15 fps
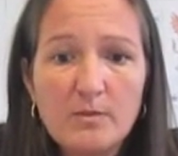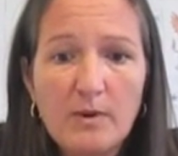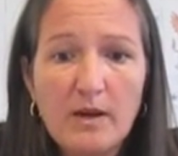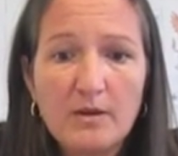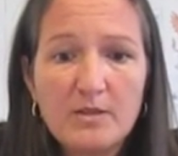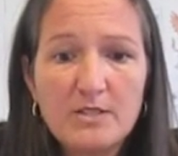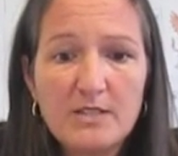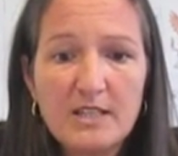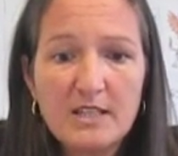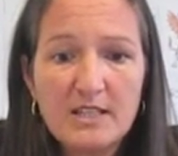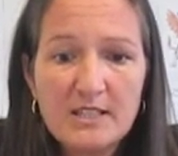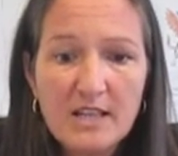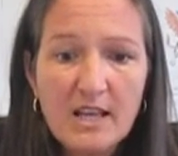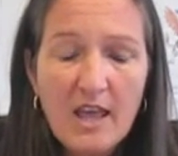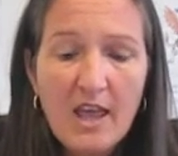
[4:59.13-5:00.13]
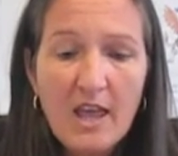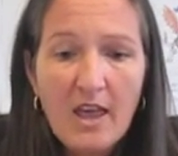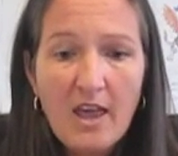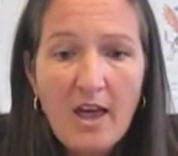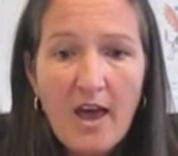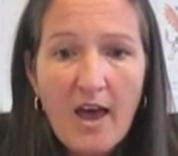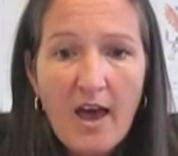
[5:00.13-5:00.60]
about it.
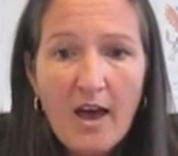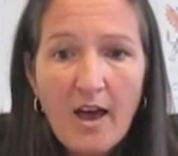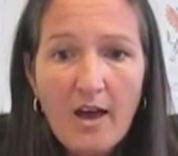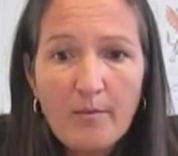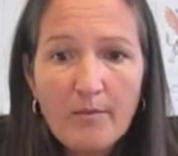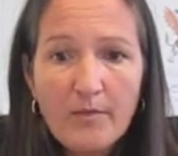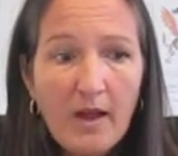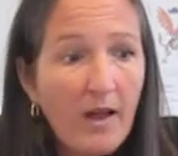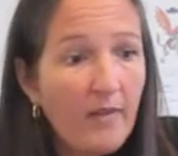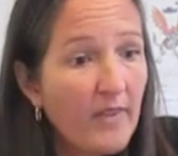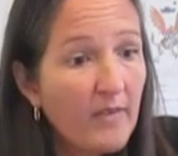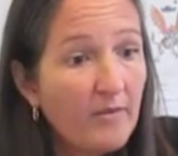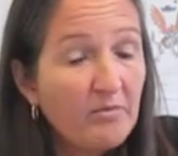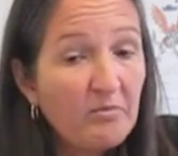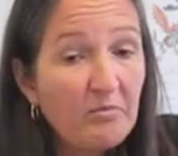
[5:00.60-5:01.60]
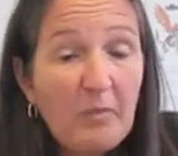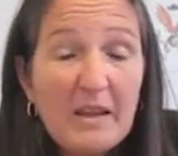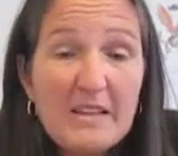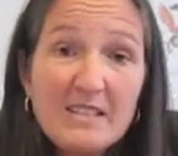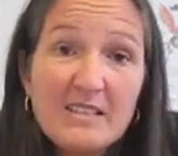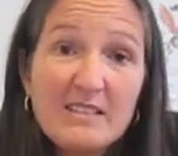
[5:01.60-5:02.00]
And then basically,